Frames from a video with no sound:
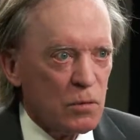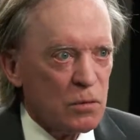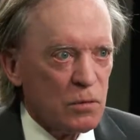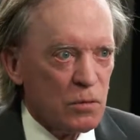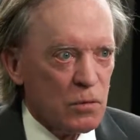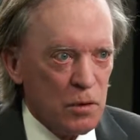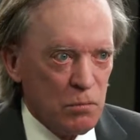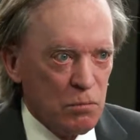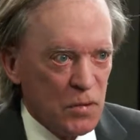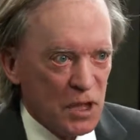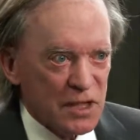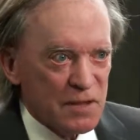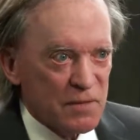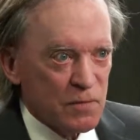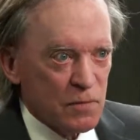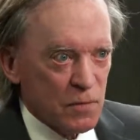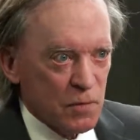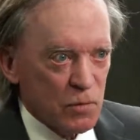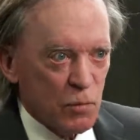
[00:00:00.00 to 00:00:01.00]

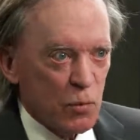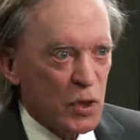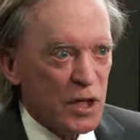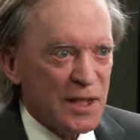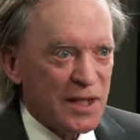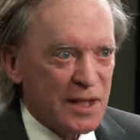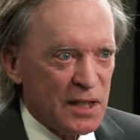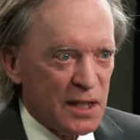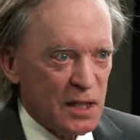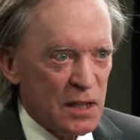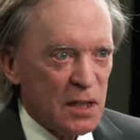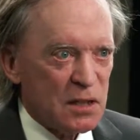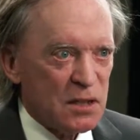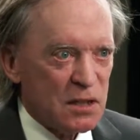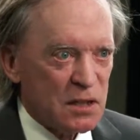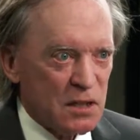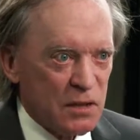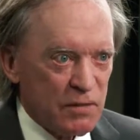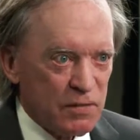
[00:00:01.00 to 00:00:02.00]
we cannot
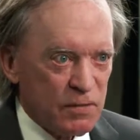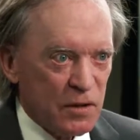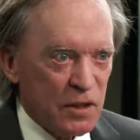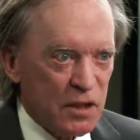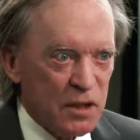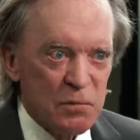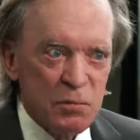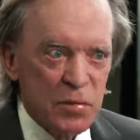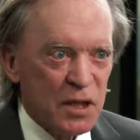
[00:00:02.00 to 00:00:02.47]
deflate